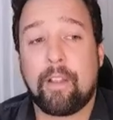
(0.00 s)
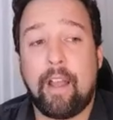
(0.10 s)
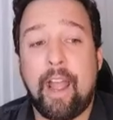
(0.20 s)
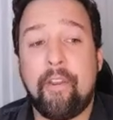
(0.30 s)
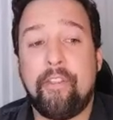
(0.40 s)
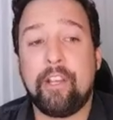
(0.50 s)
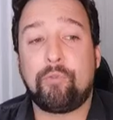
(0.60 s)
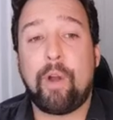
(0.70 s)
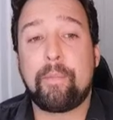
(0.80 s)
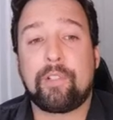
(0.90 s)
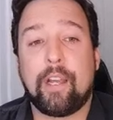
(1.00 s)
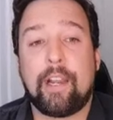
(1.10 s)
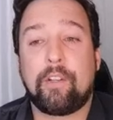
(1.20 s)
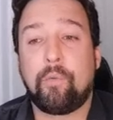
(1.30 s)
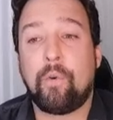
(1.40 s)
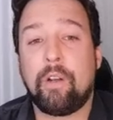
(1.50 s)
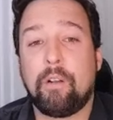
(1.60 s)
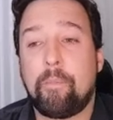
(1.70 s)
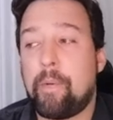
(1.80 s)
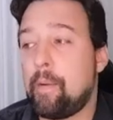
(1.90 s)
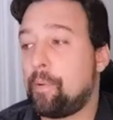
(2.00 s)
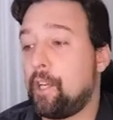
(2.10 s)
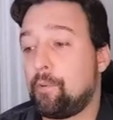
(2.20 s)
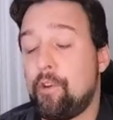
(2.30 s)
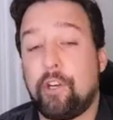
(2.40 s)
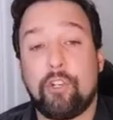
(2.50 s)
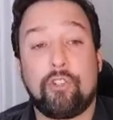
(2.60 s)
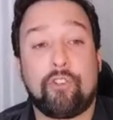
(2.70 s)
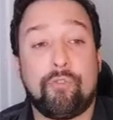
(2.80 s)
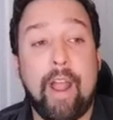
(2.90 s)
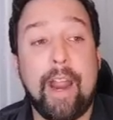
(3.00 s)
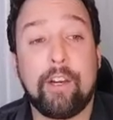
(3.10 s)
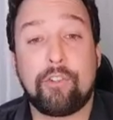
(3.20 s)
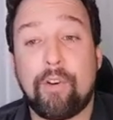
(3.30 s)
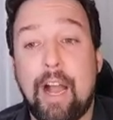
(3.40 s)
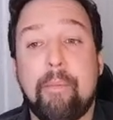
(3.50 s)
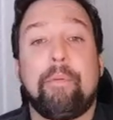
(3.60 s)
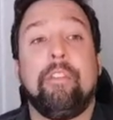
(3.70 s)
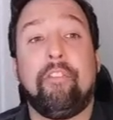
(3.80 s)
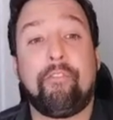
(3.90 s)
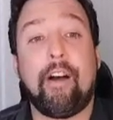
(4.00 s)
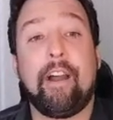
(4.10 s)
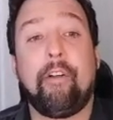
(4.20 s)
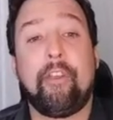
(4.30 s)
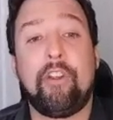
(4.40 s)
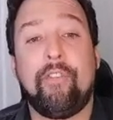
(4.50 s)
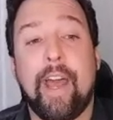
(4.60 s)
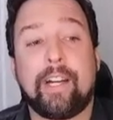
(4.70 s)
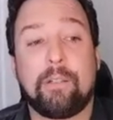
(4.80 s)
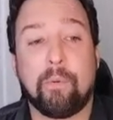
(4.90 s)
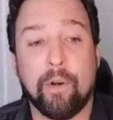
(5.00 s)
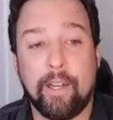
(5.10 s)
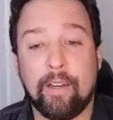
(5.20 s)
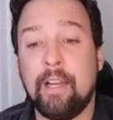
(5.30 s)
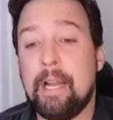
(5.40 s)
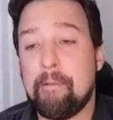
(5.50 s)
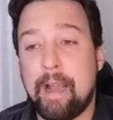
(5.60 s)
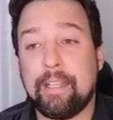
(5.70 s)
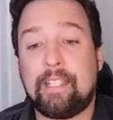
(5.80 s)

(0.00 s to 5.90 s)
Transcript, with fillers: and this website will be a place where you can just drag and drop the file that you've exported and